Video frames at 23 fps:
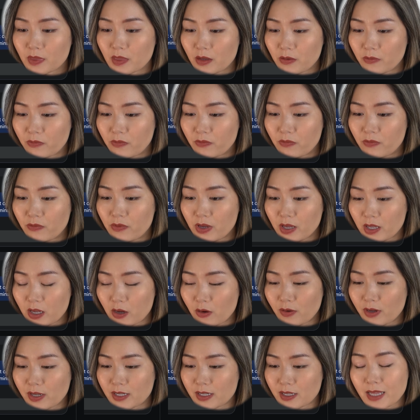The
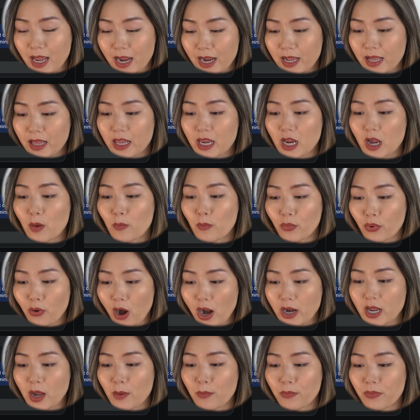video is likely a
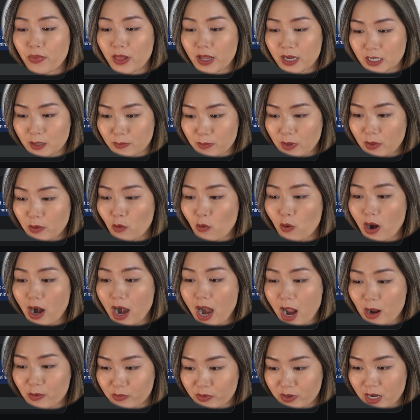product placement or
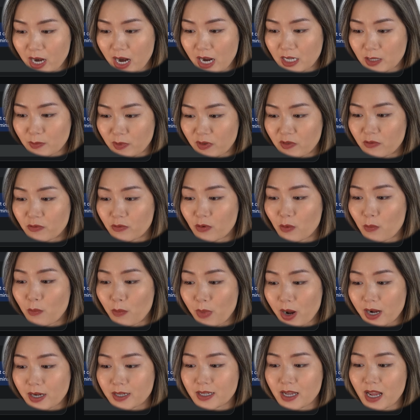advertisement for
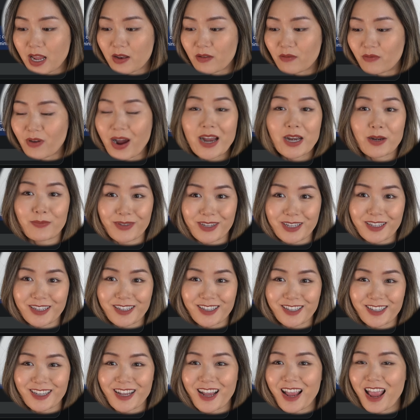mugs and
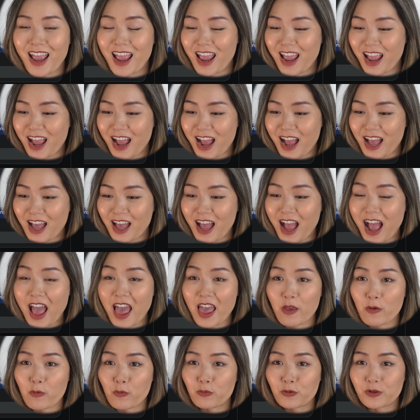vitamins.
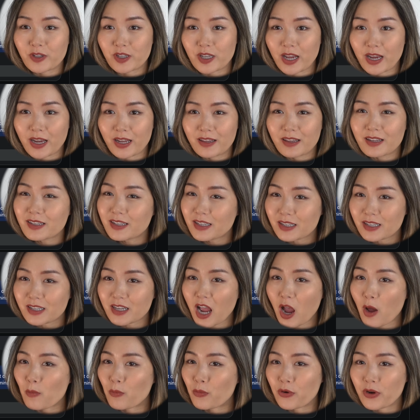I would say this is
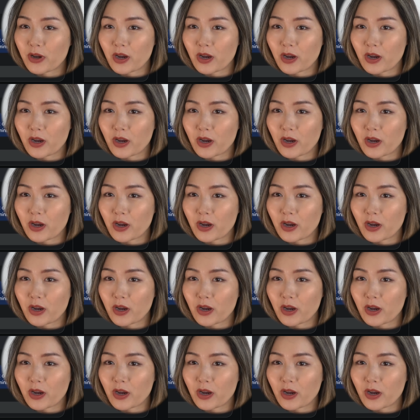come